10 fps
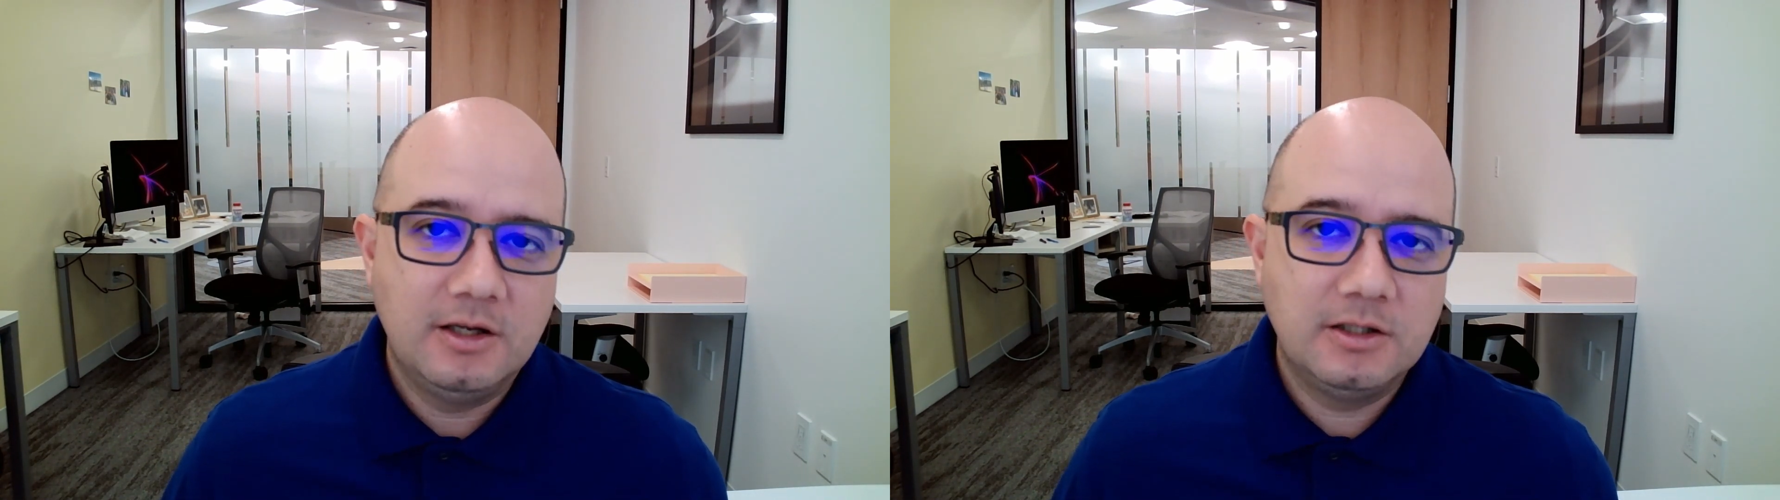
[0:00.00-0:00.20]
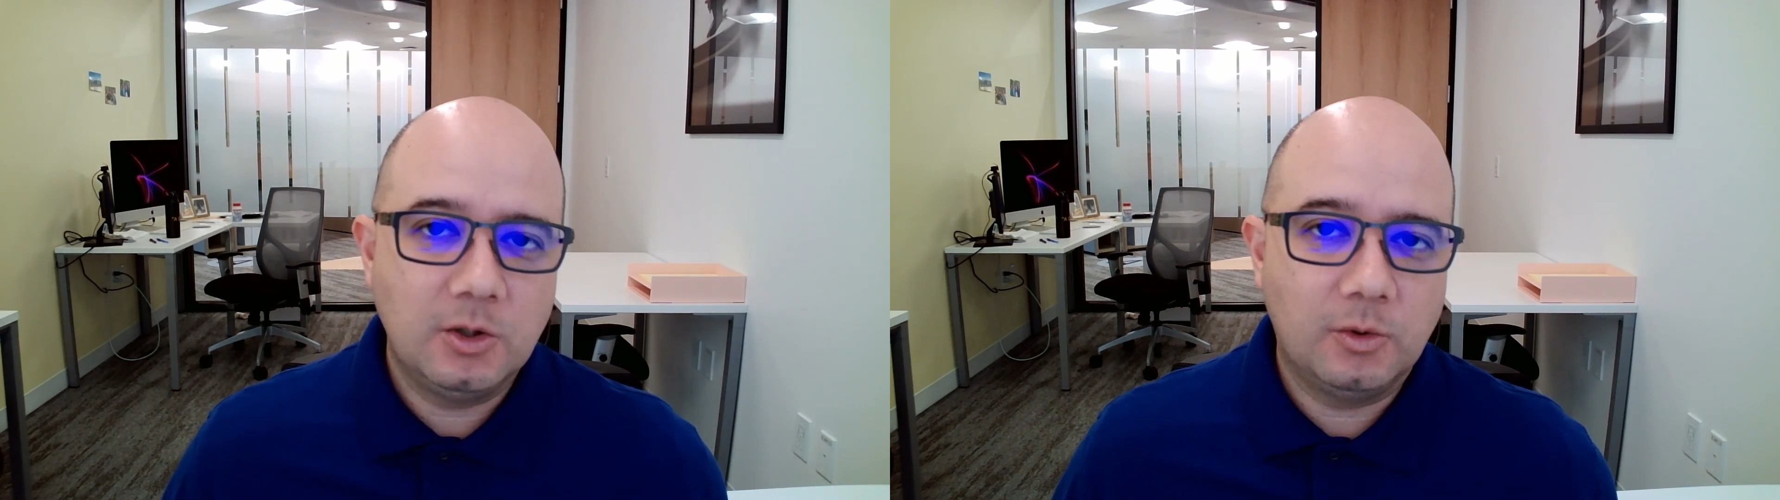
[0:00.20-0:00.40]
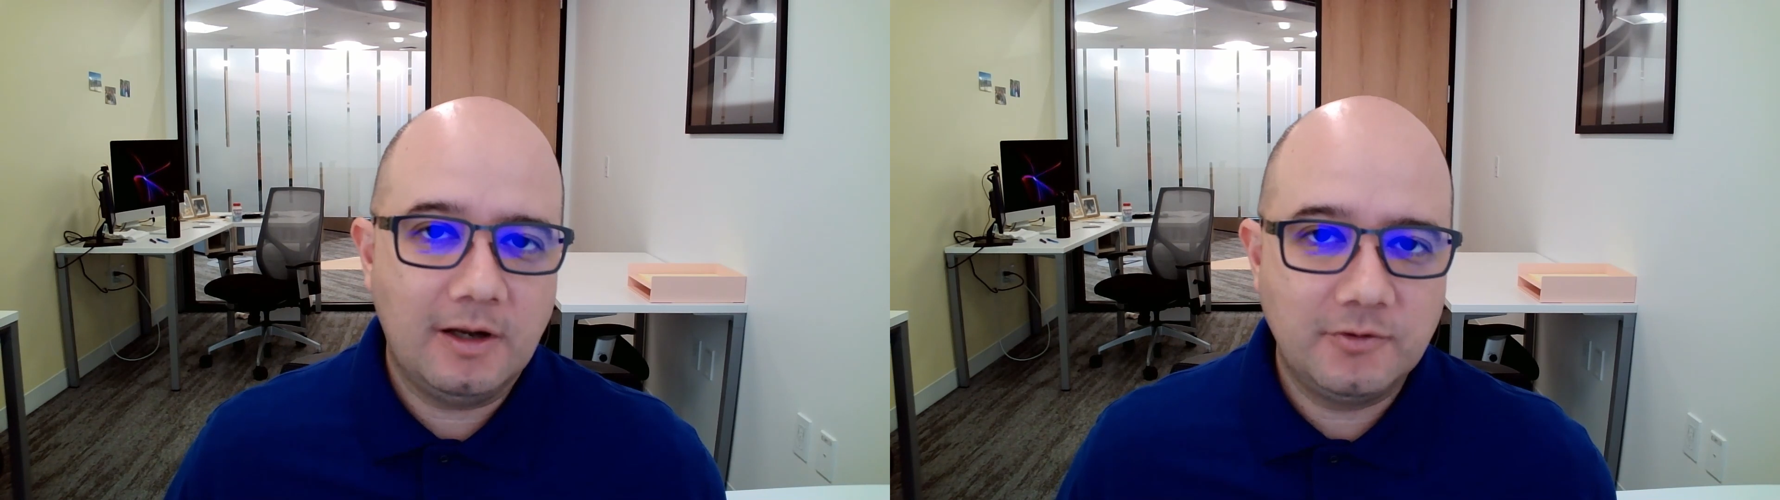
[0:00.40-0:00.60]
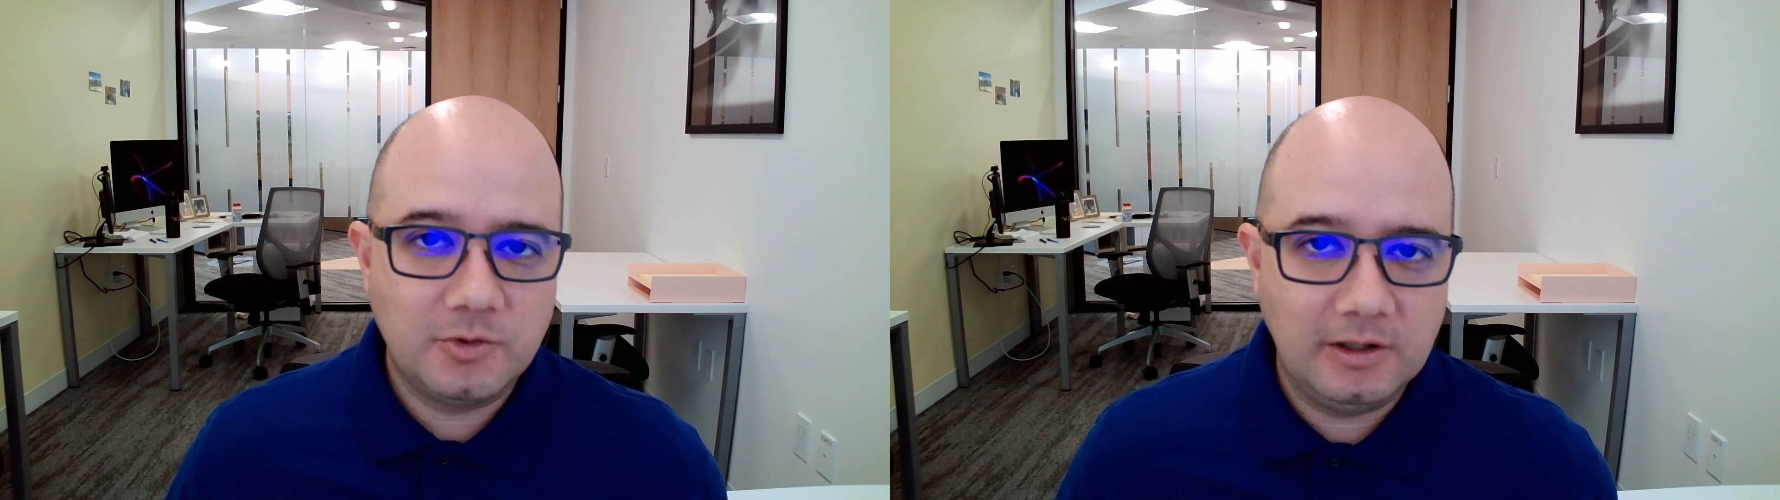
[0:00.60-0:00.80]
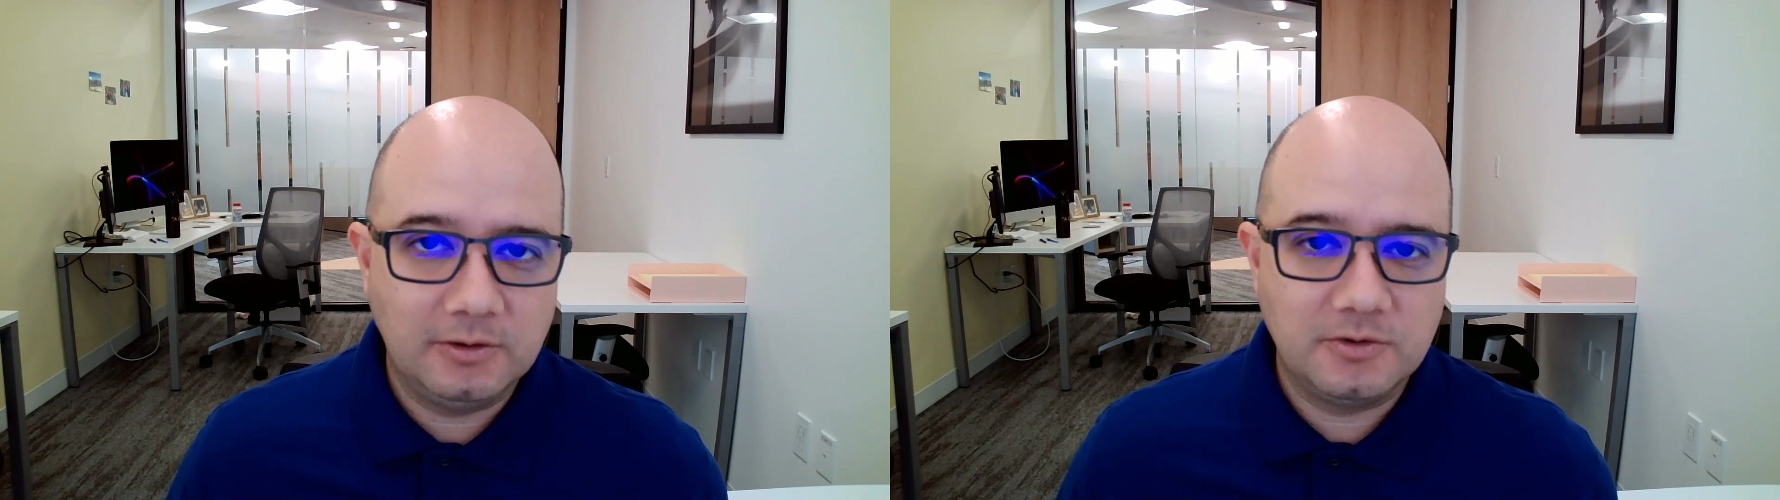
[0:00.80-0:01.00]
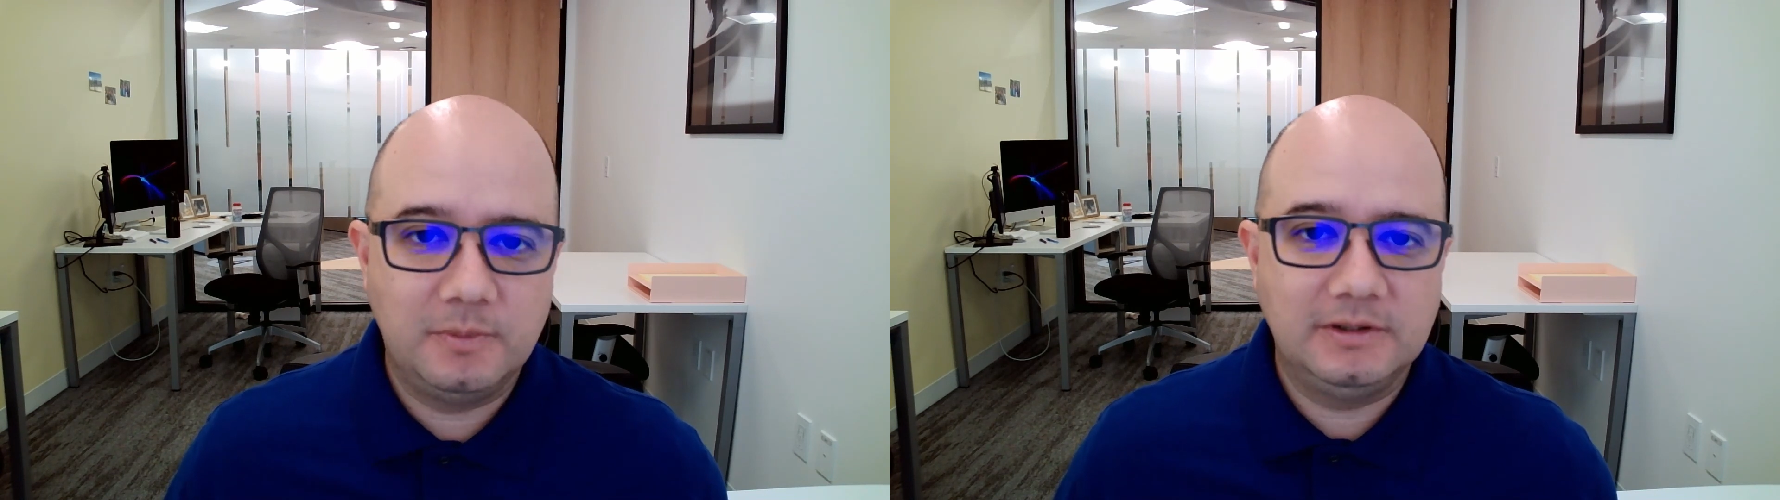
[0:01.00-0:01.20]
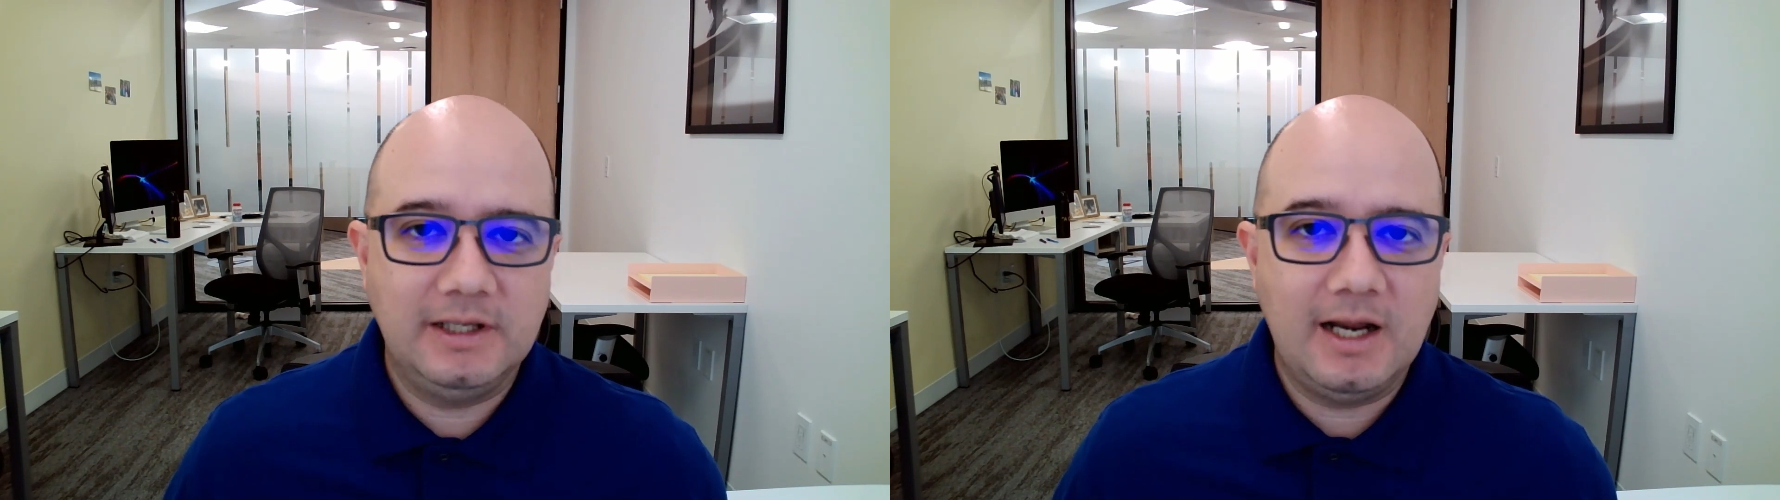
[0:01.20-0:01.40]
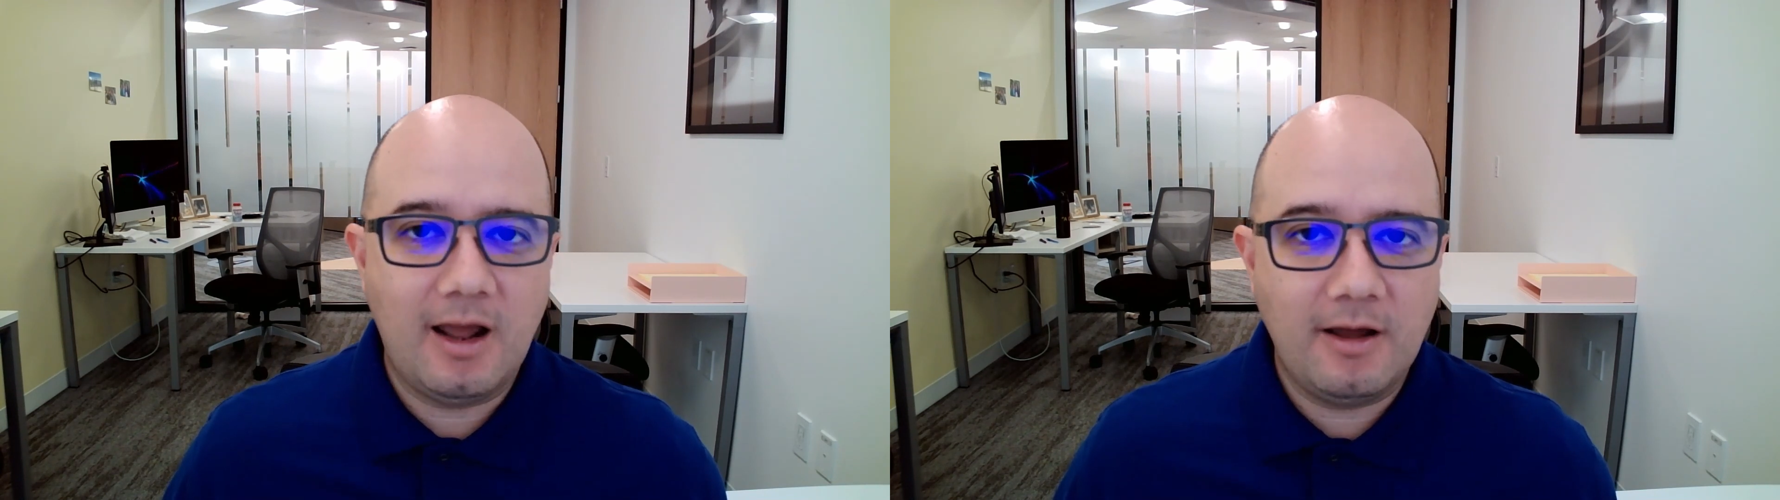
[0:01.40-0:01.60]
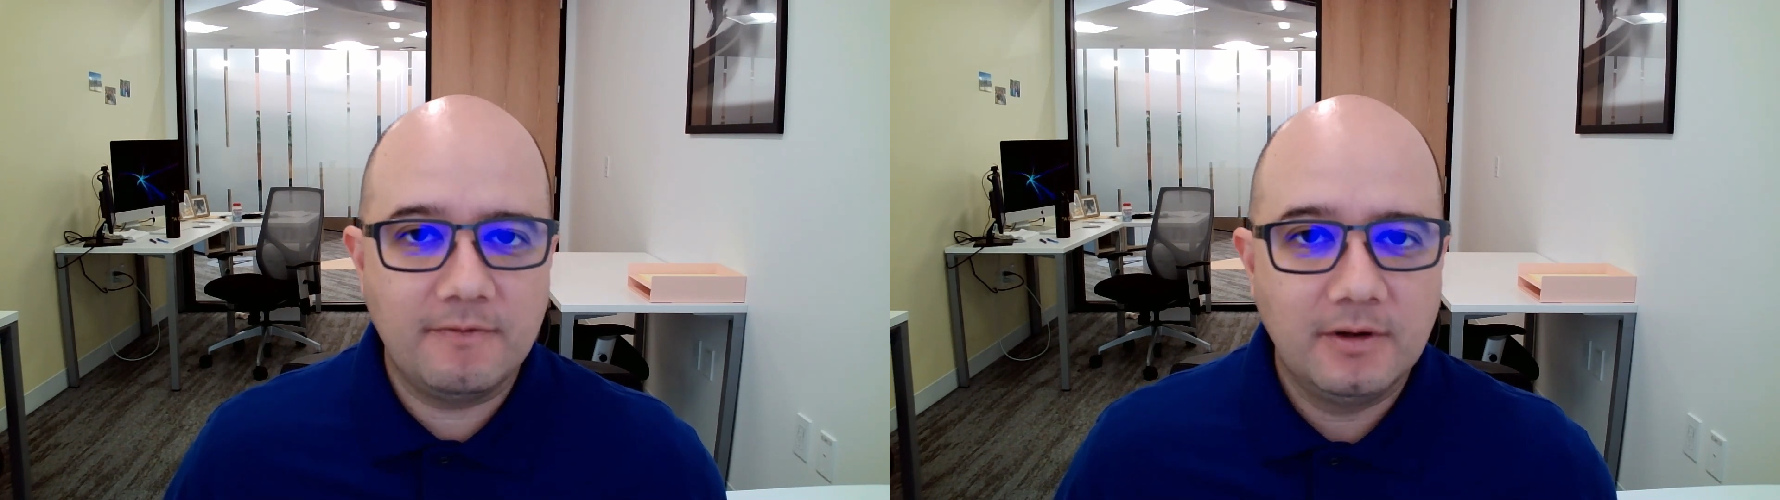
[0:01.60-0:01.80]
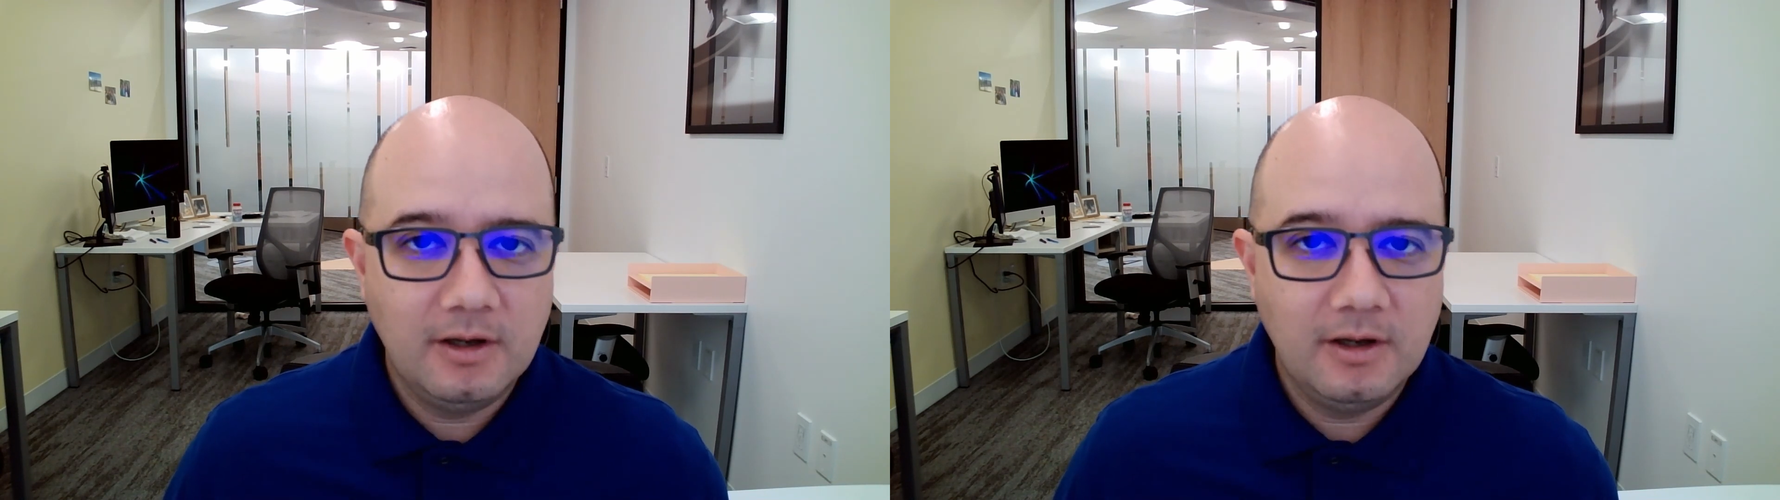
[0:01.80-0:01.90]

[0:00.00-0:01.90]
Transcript: don't have trailers, but they have